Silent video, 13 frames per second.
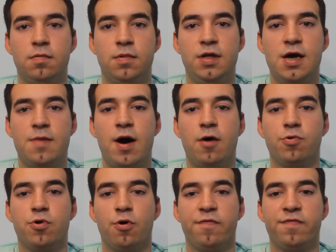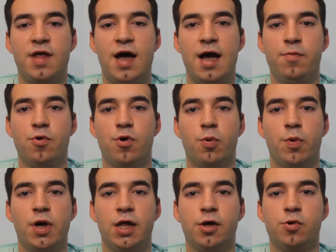the amount of time you are
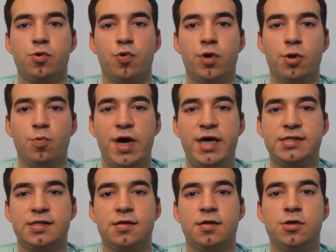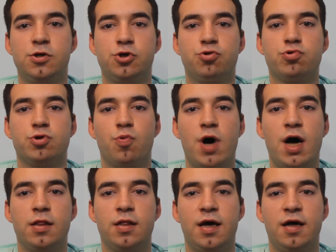willing to invest, choose the
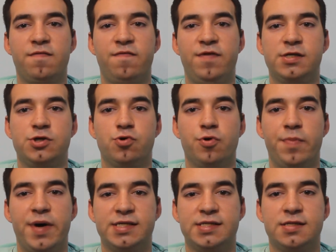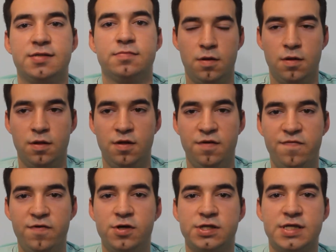one that fits you the best. The
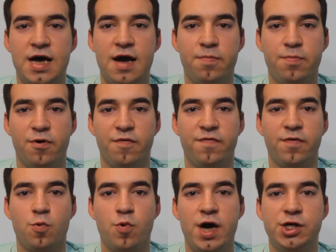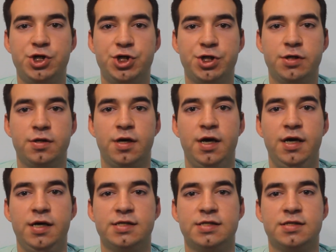first type of question
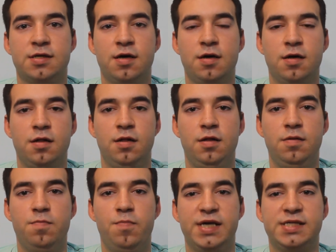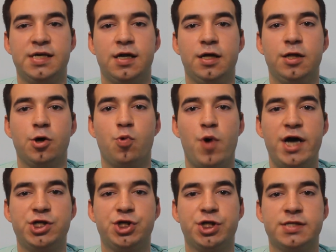is basically the
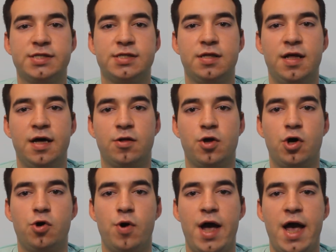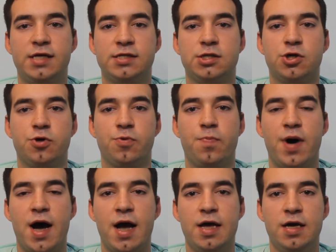questions that are answered
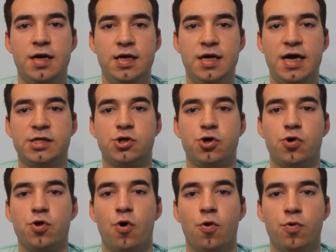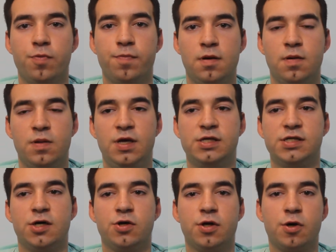by yes or no.
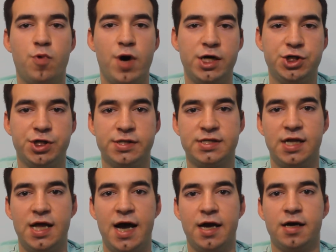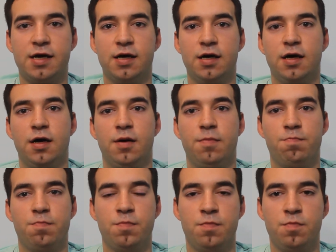These are the questions like
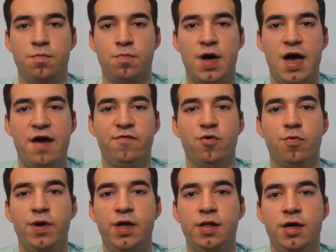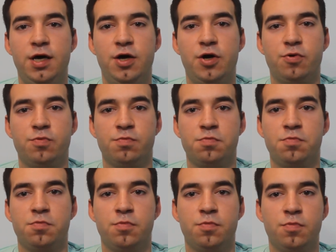have you been here?
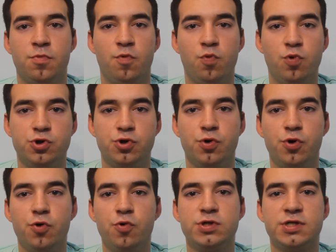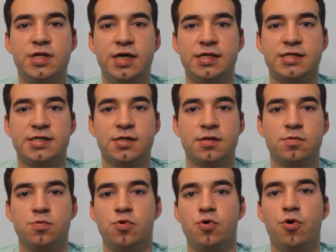Would you use this?
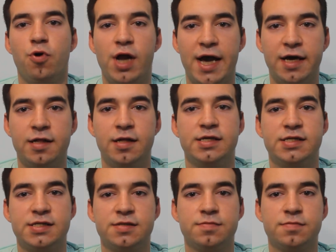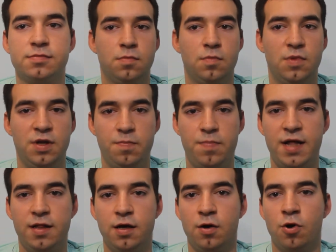Do you like this?
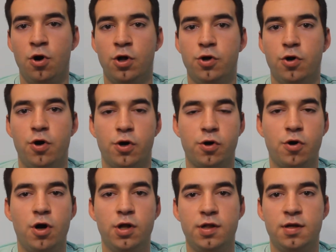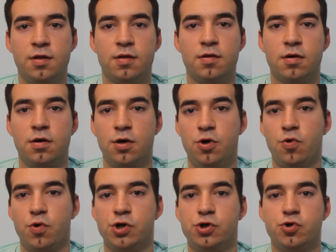Depending on your content,
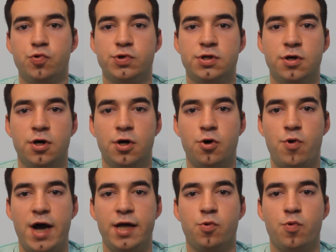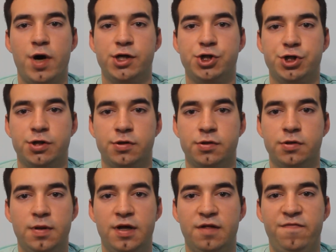you can choose the right question
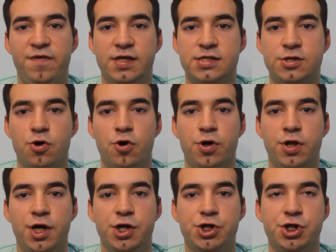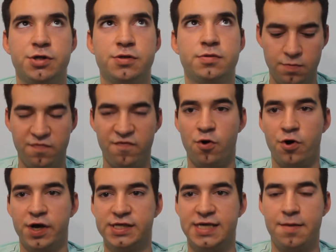that fits your niche.
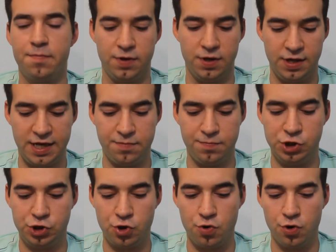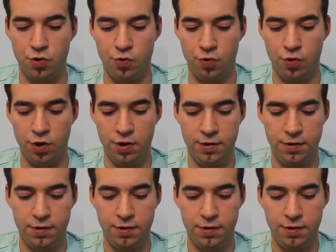For example, let me show you